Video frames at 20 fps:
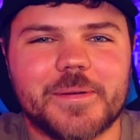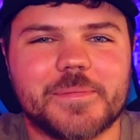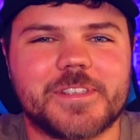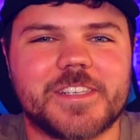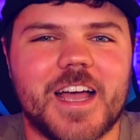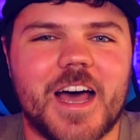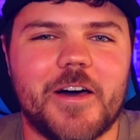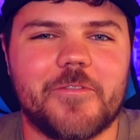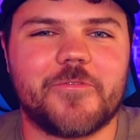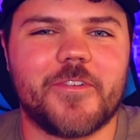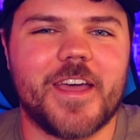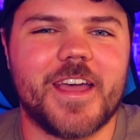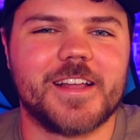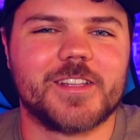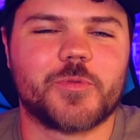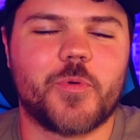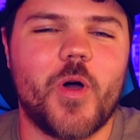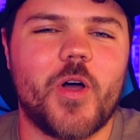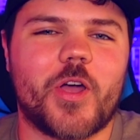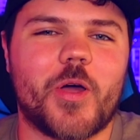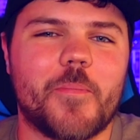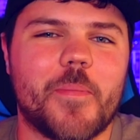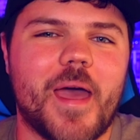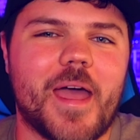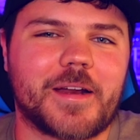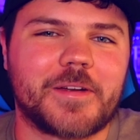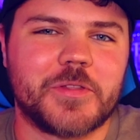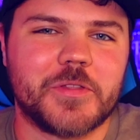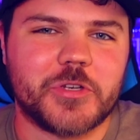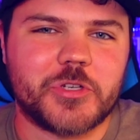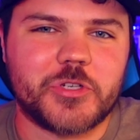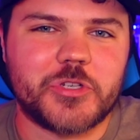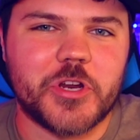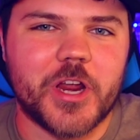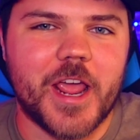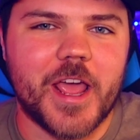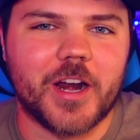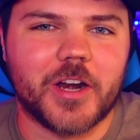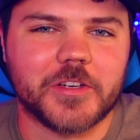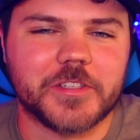Saw fans? Welcome back to the
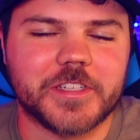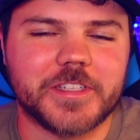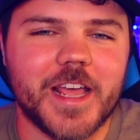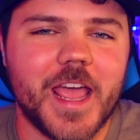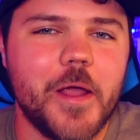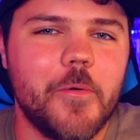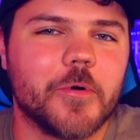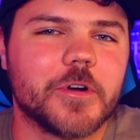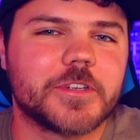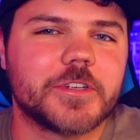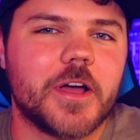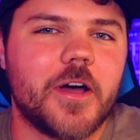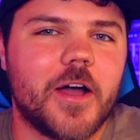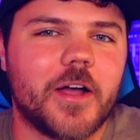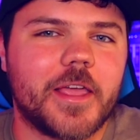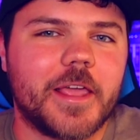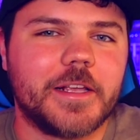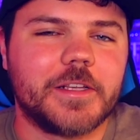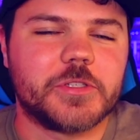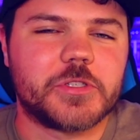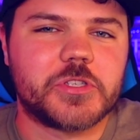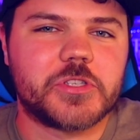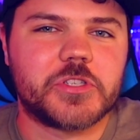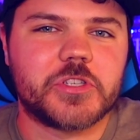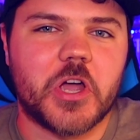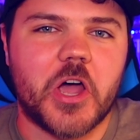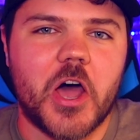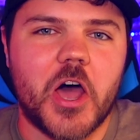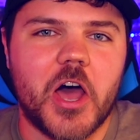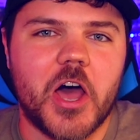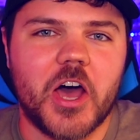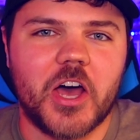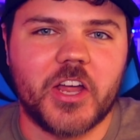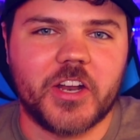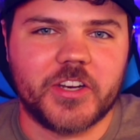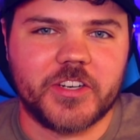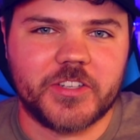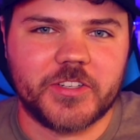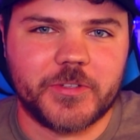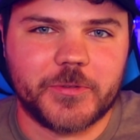channel. Today we're talking Saw
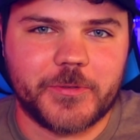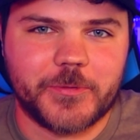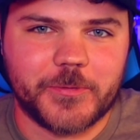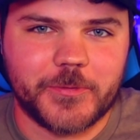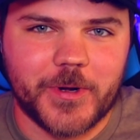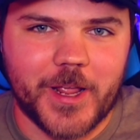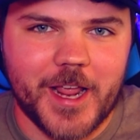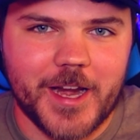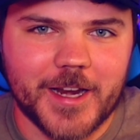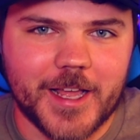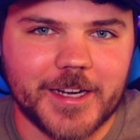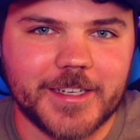8, 9,